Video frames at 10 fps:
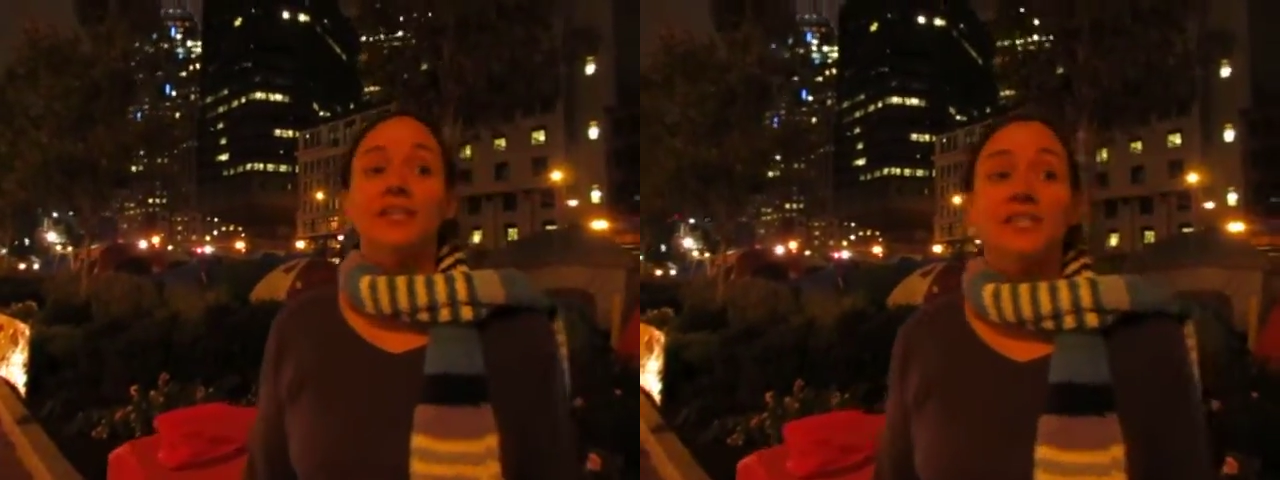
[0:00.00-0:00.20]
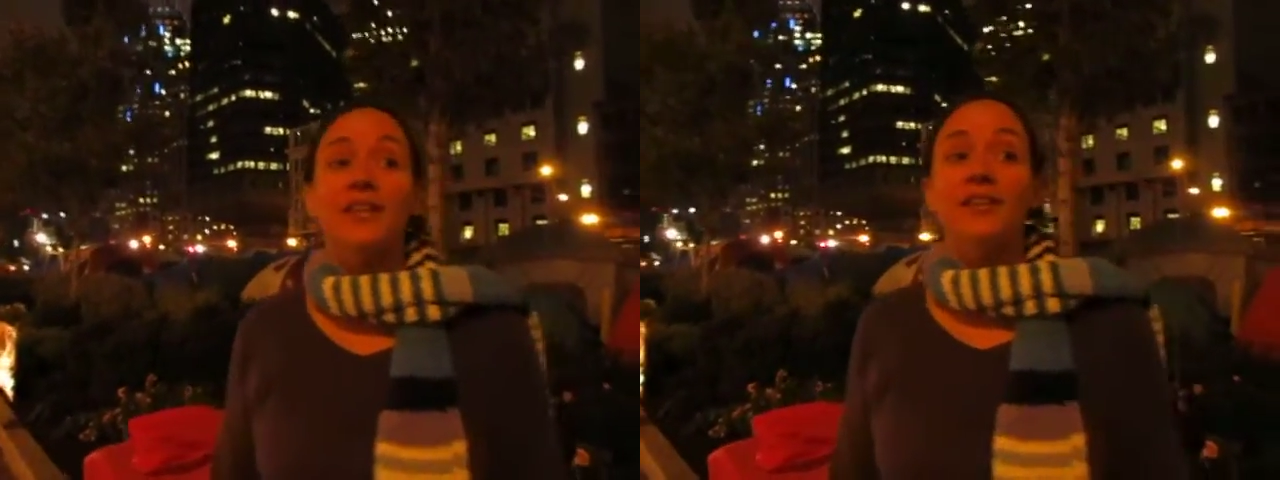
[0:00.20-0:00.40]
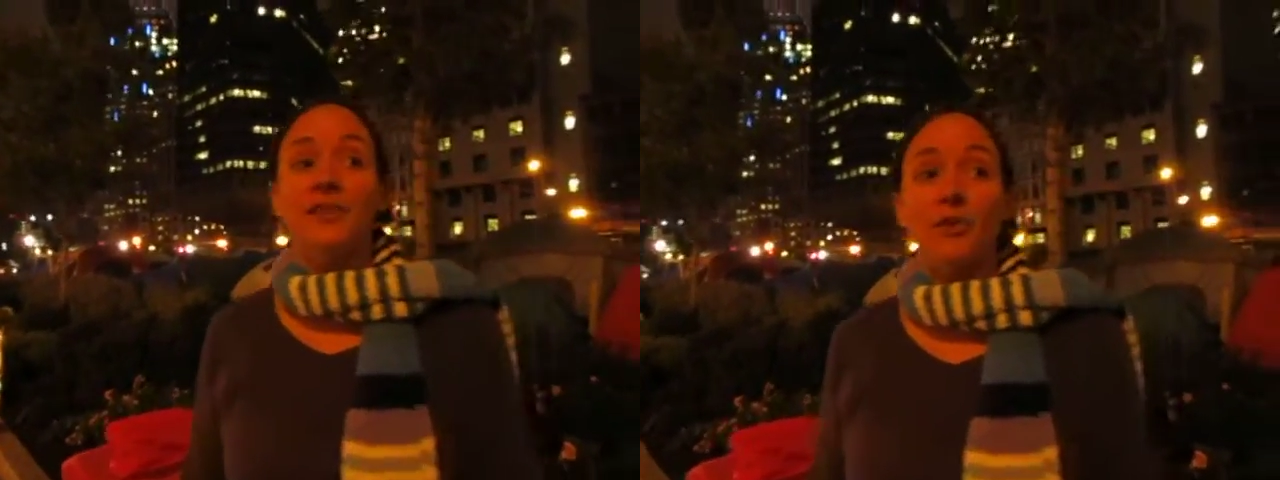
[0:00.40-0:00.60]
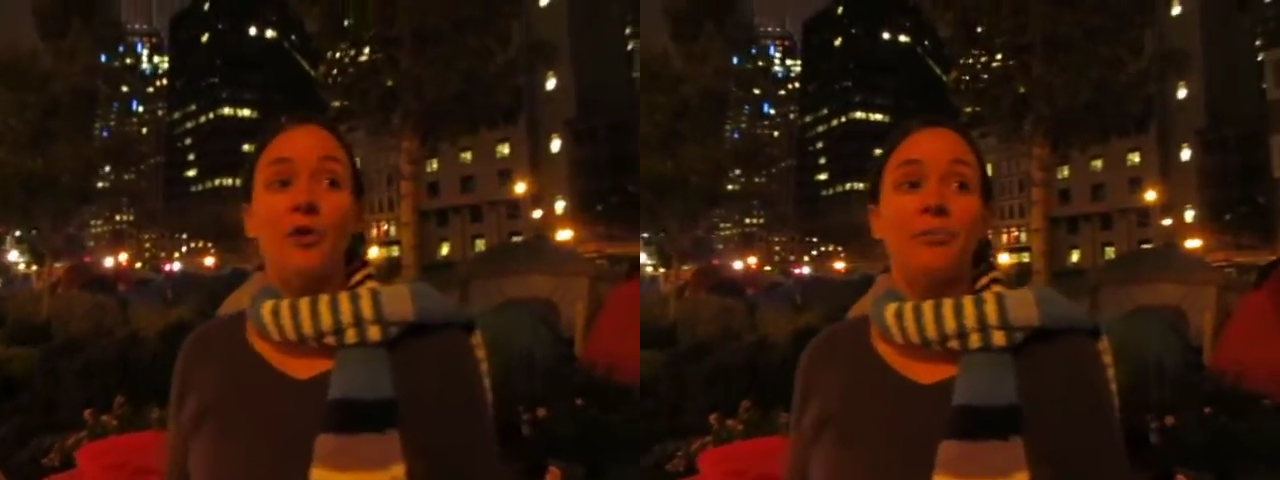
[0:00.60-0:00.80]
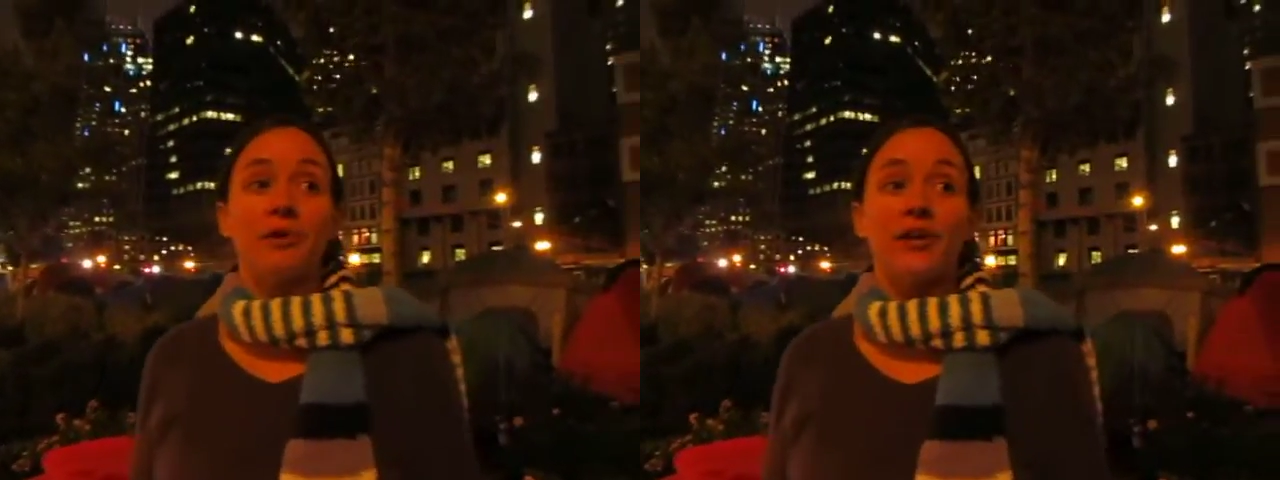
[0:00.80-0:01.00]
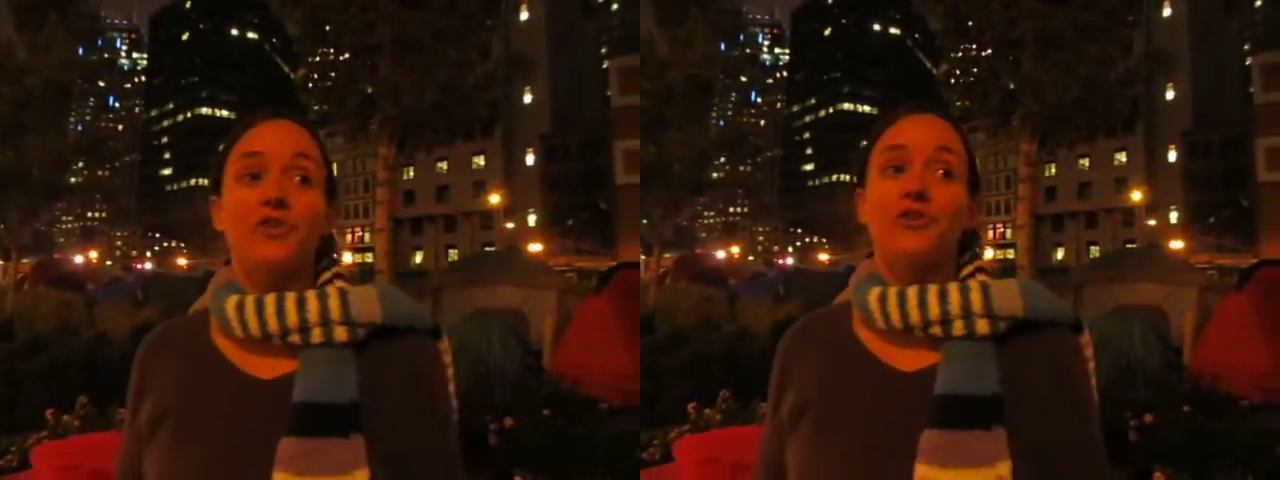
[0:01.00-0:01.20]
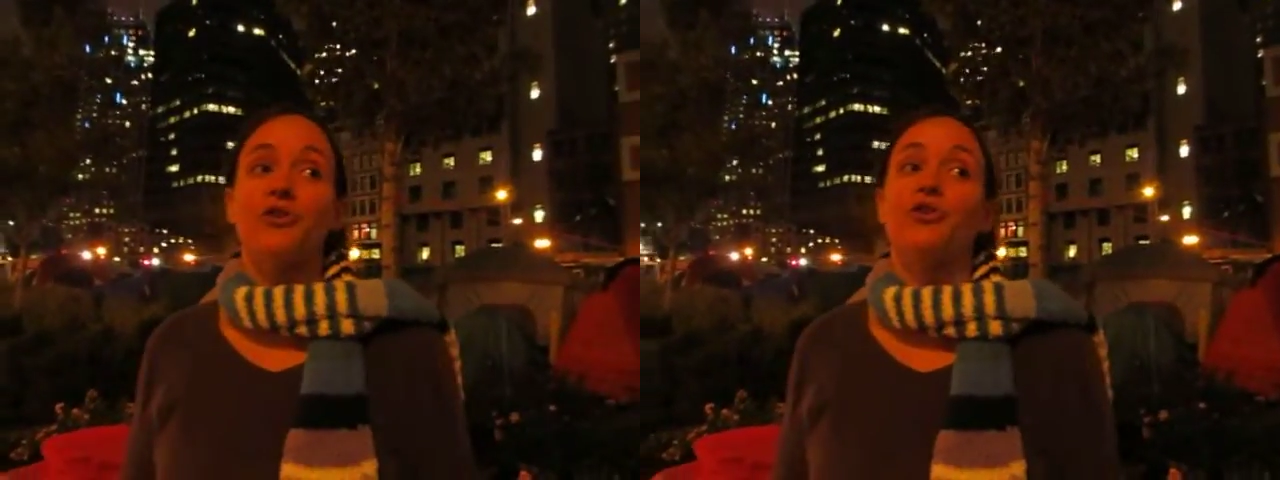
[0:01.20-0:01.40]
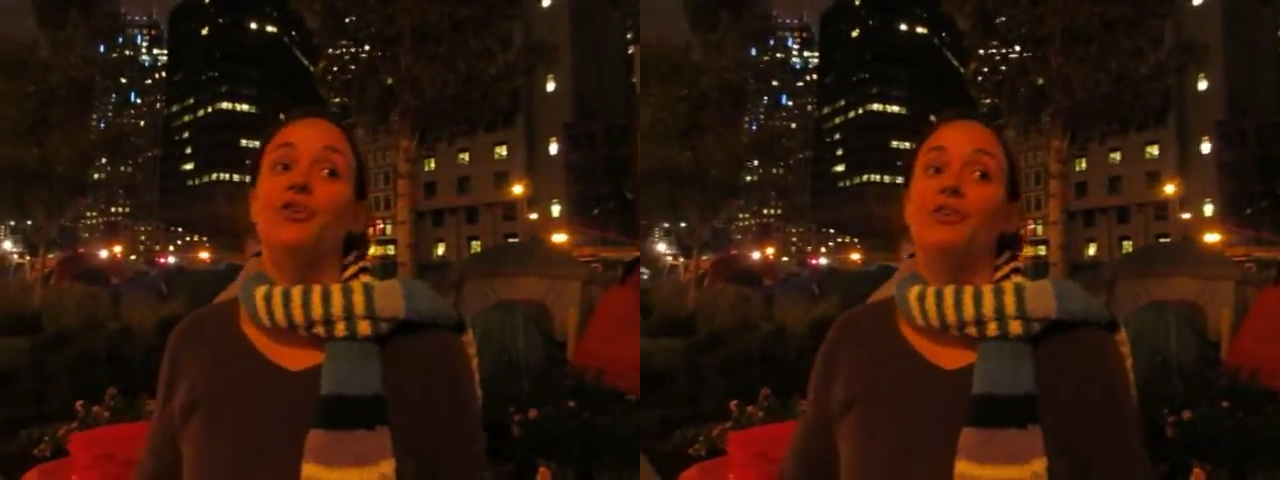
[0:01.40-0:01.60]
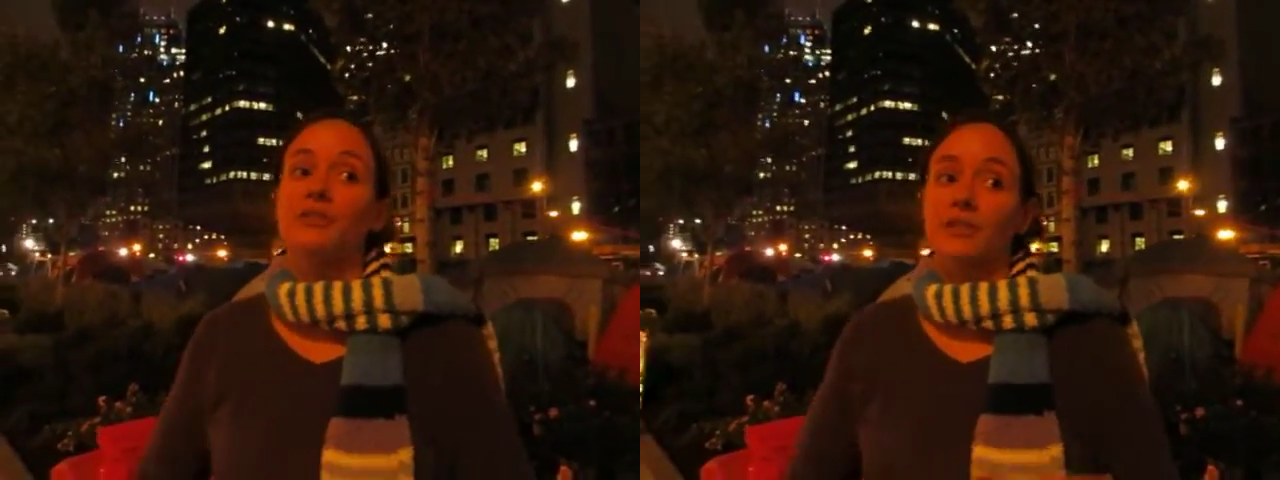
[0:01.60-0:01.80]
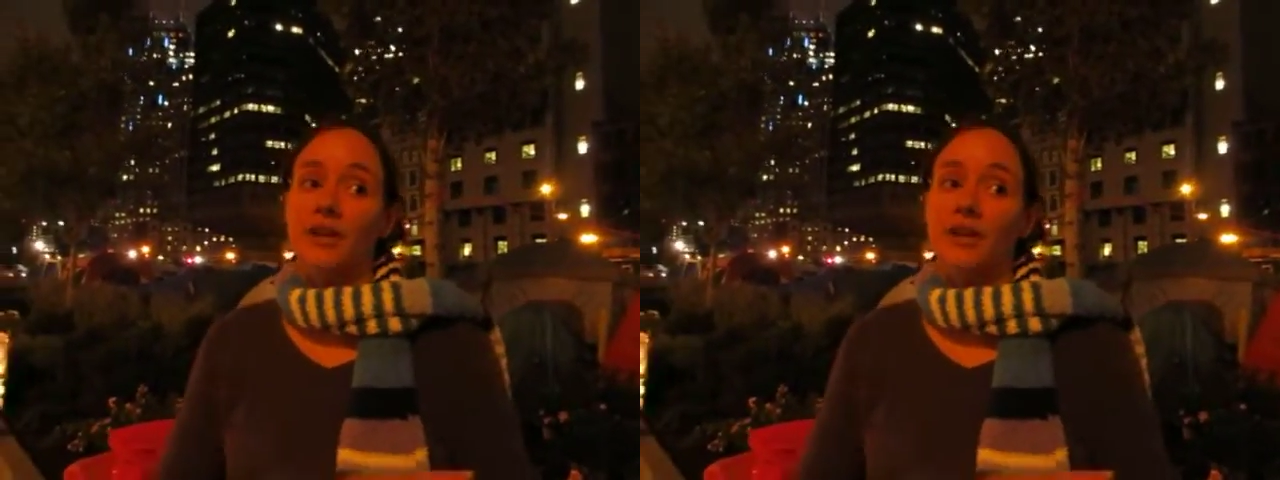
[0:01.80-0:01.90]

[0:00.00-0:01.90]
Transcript: to see the corporate control